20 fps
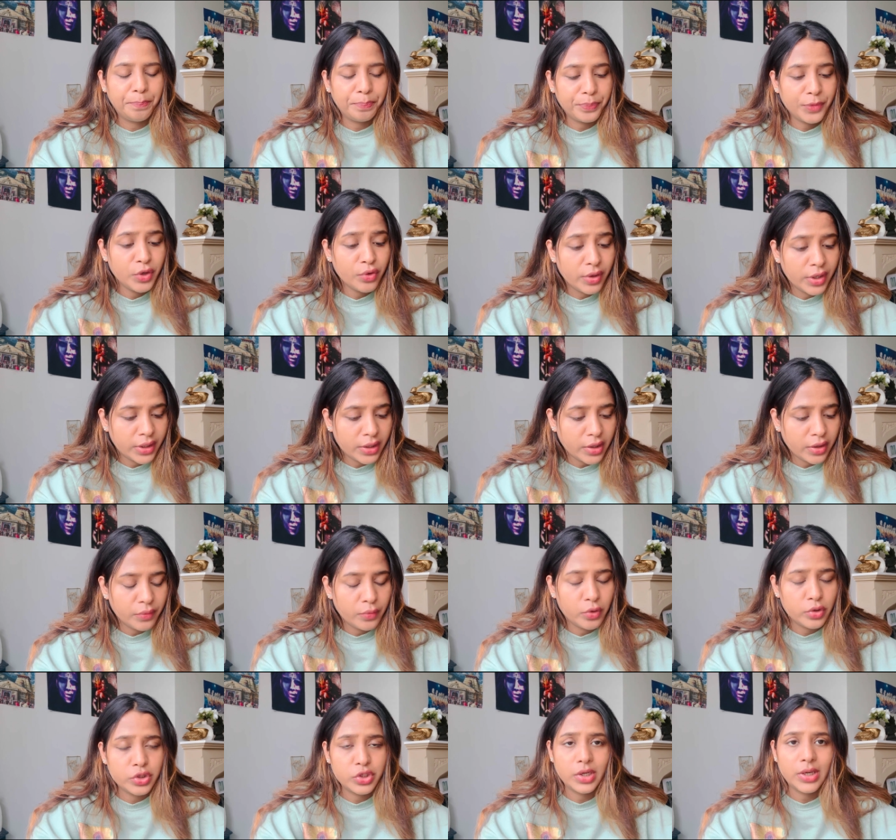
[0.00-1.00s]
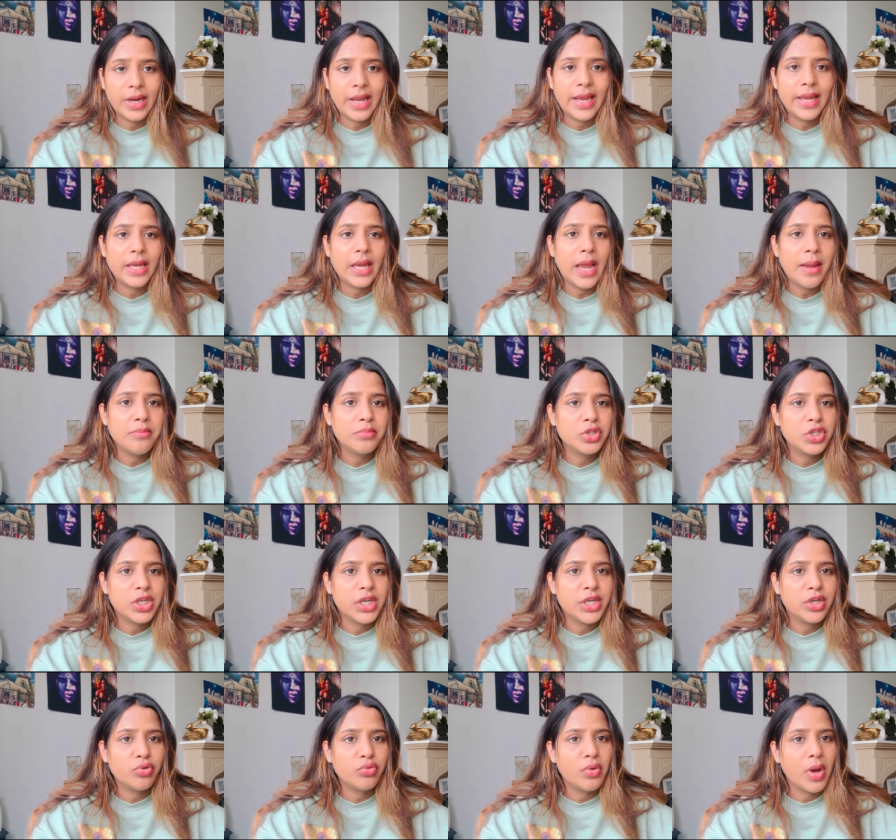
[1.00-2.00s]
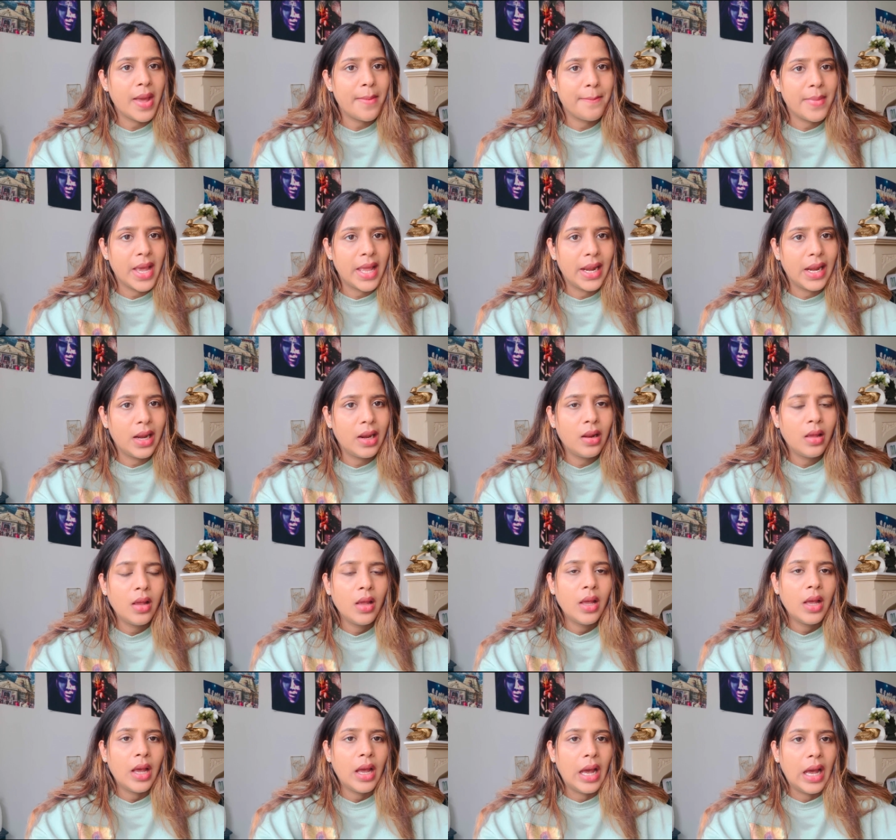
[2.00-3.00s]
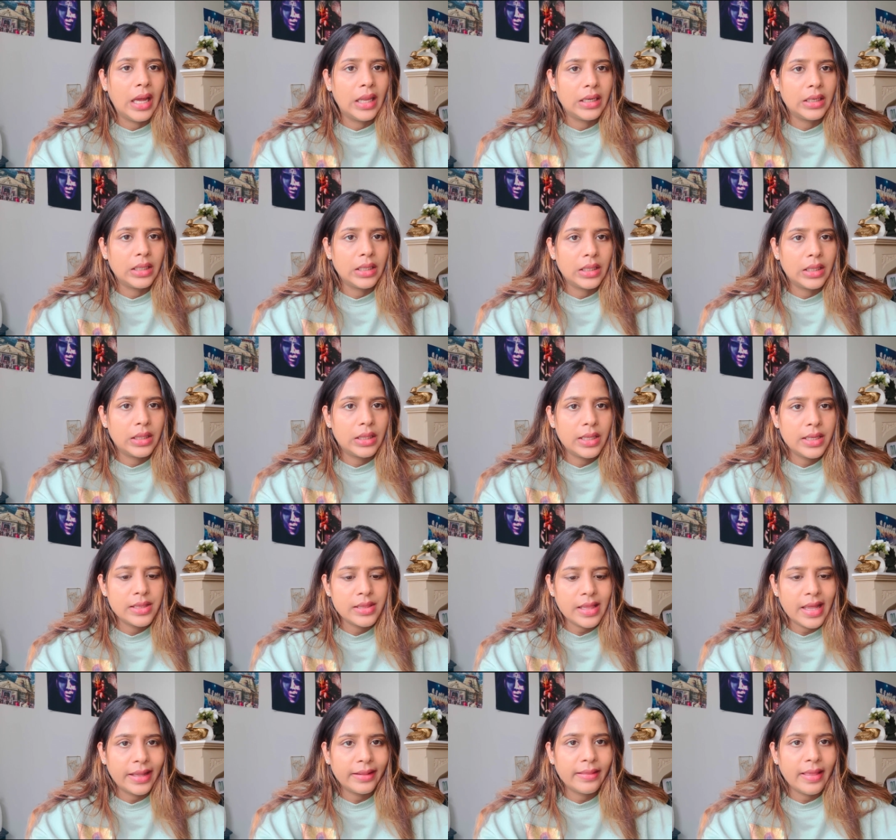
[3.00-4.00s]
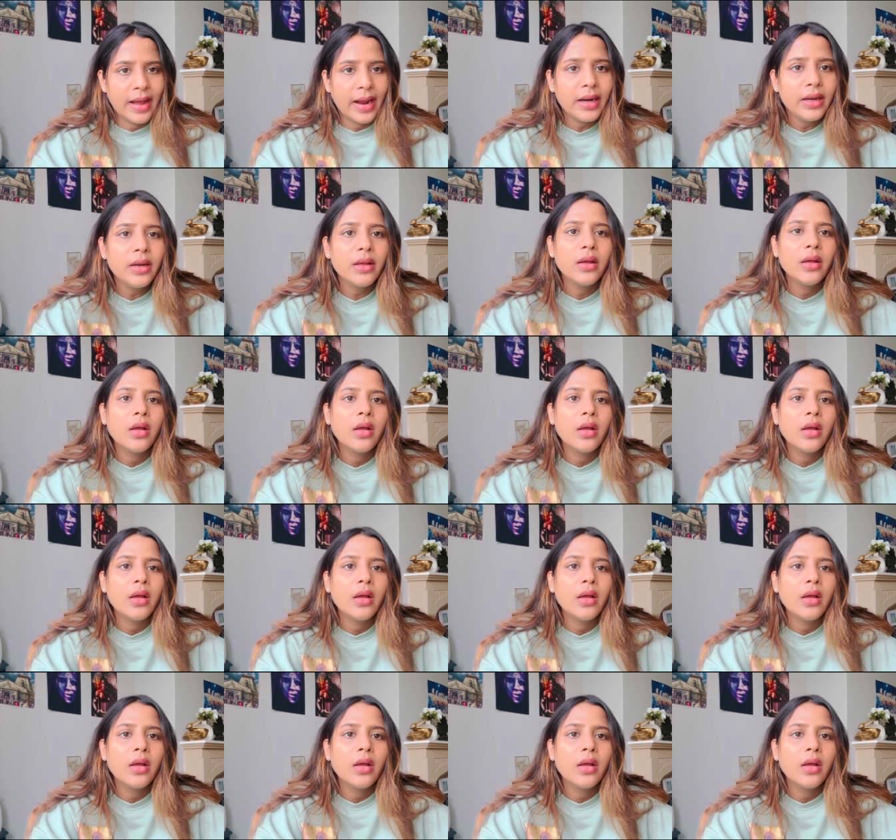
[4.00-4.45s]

unit conversion like mg to ml and things like that.